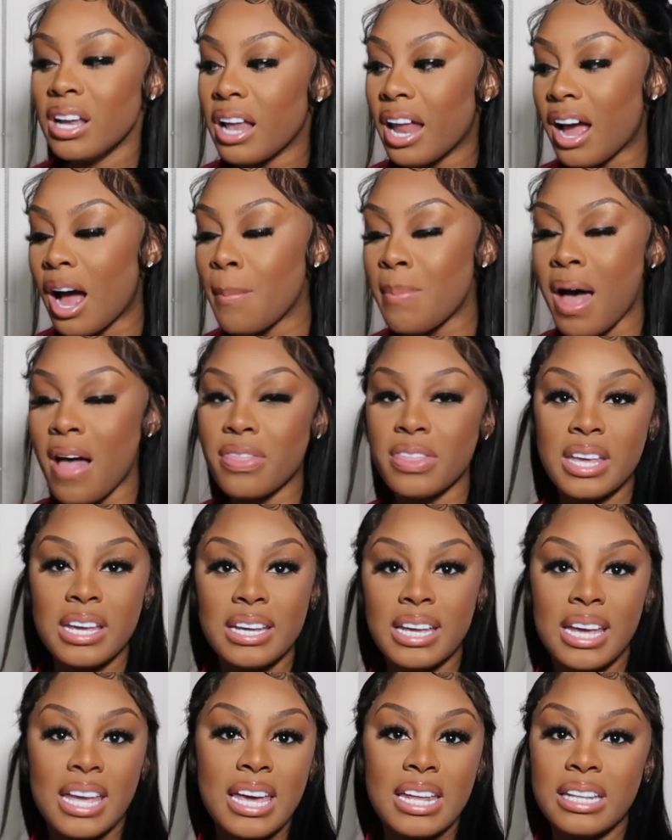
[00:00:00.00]
Like, I'm not
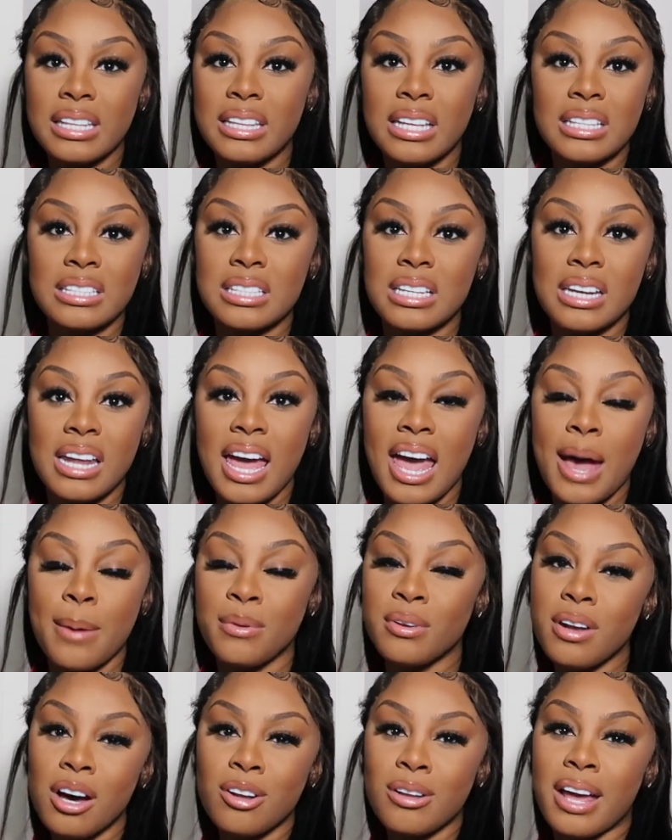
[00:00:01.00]
thinking anything's gonna
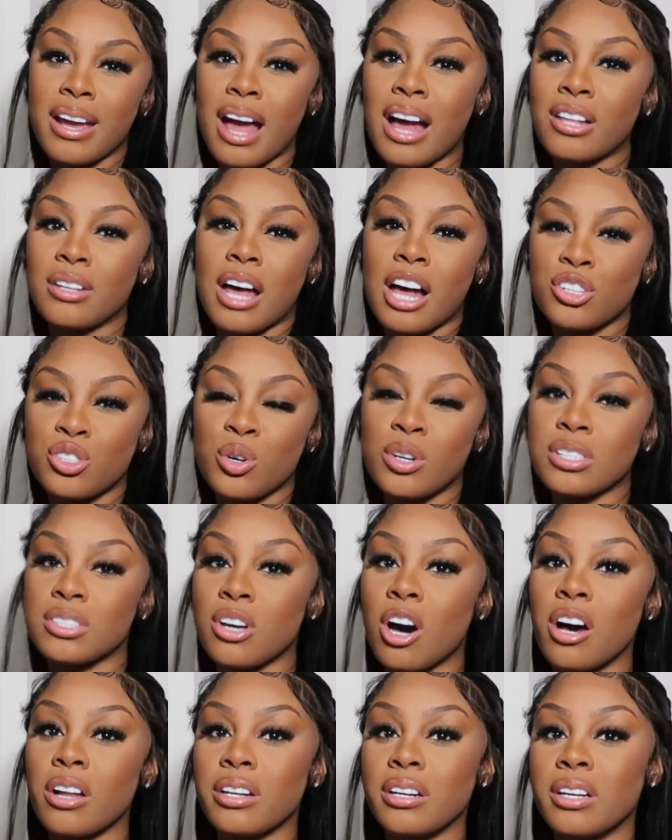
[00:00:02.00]
happen. You know, like, I trust
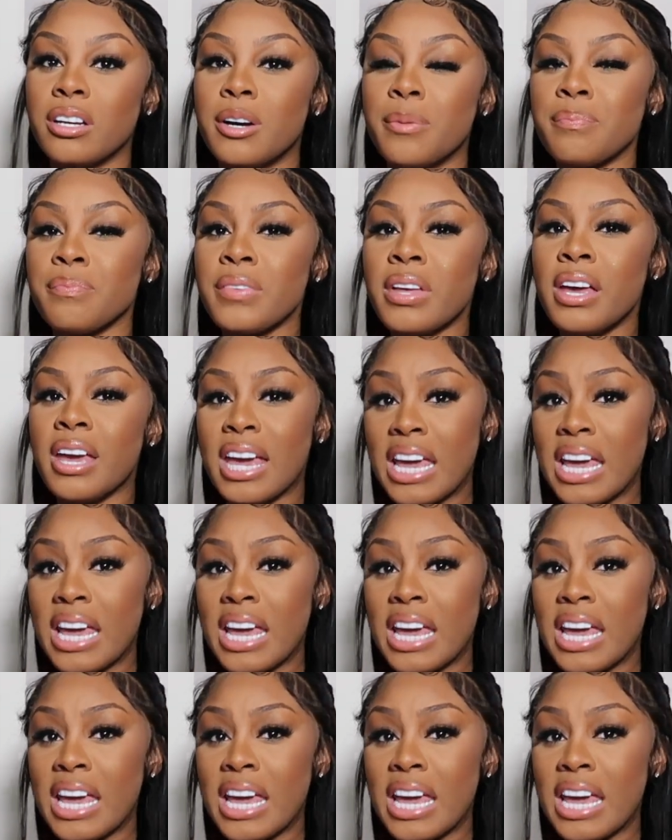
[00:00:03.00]
all of them.